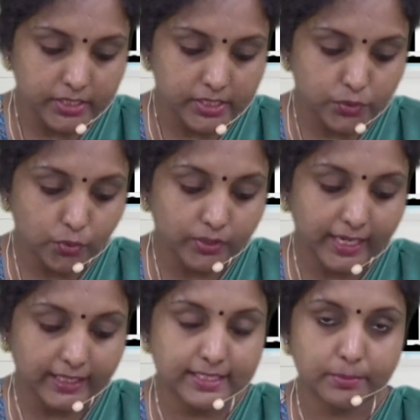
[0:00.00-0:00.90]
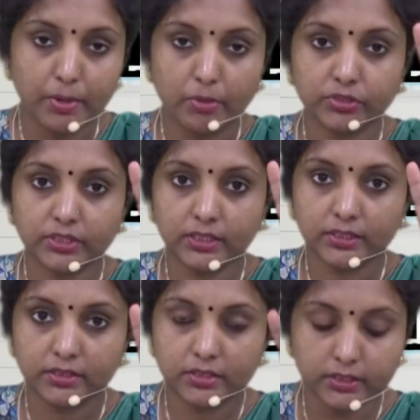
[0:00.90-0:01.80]
So that is about
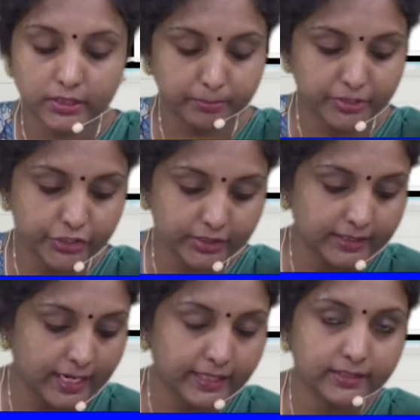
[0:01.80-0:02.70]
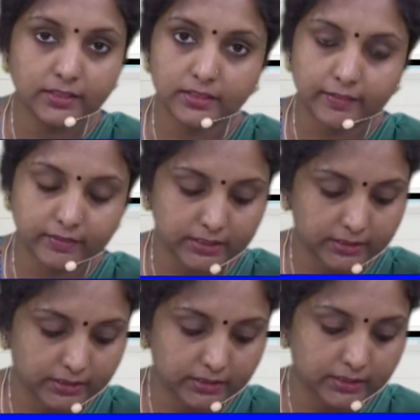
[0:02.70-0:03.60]
the third mission under
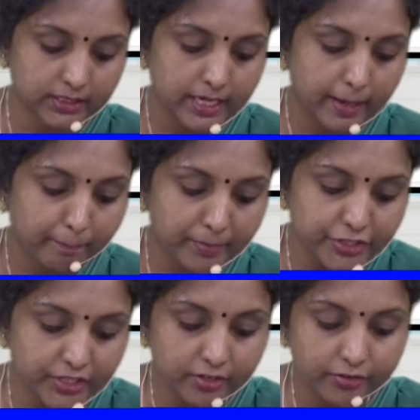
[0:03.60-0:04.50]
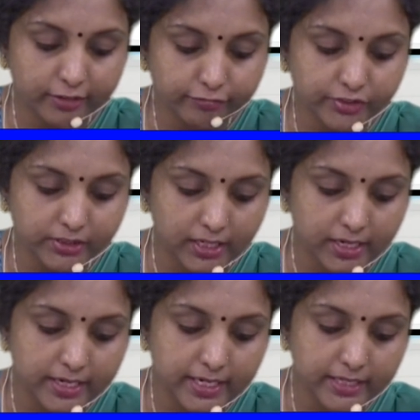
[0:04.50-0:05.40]
Avataran. Mission
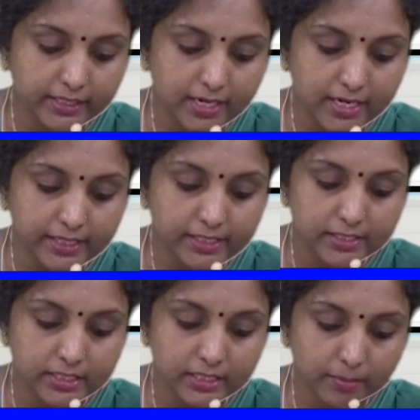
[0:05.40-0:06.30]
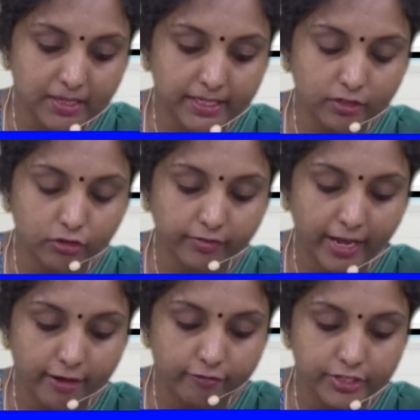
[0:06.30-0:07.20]
Raftar, it targets doubling of
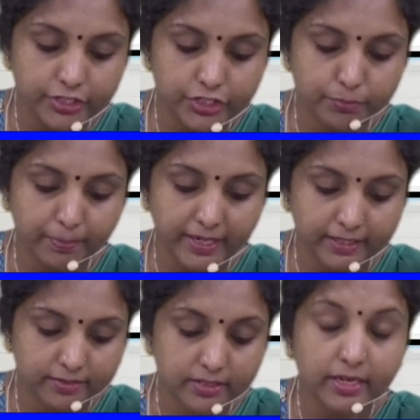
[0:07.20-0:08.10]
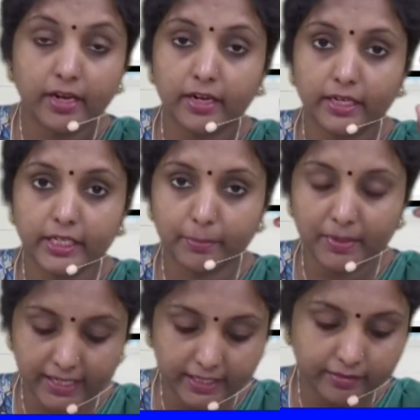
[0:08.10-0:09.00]
average speeds,
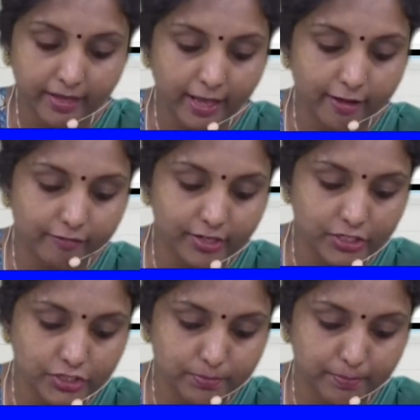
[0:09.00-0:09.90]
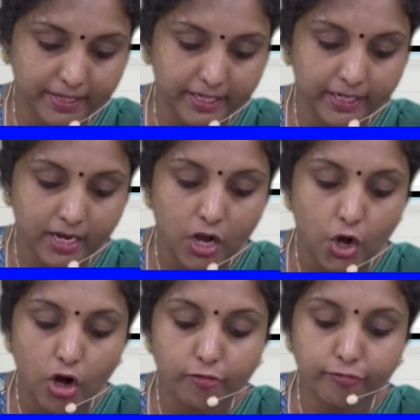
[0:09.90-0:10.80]
doubling the average speed
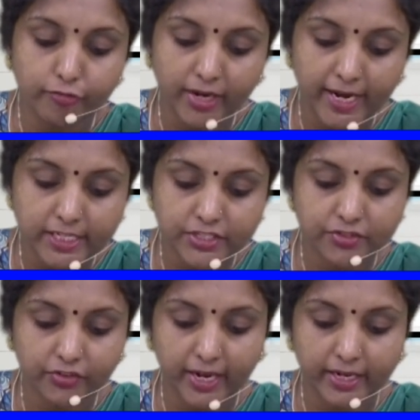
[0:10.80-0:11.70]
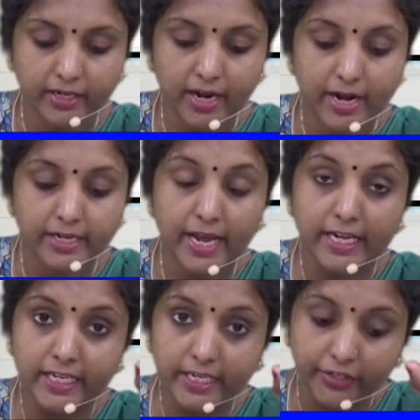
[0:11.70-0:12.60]
of freight train and
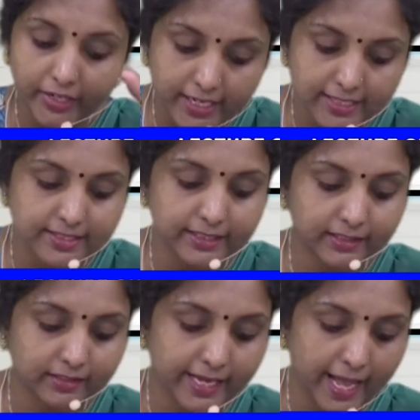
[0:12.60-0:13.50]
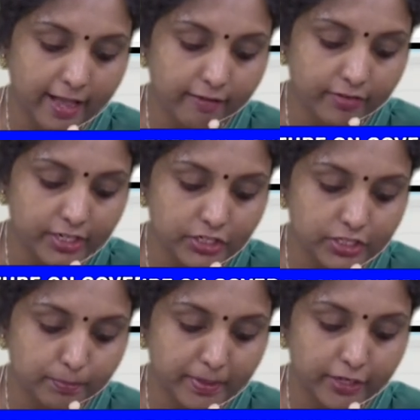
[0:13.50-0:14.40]
increasing the average
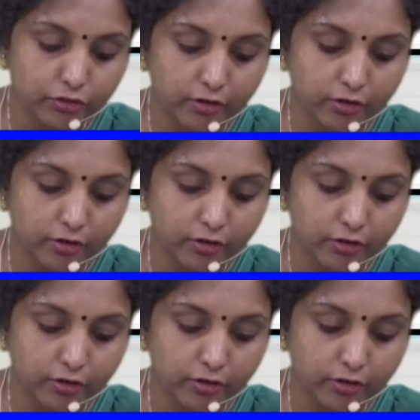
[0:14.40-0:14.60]
speed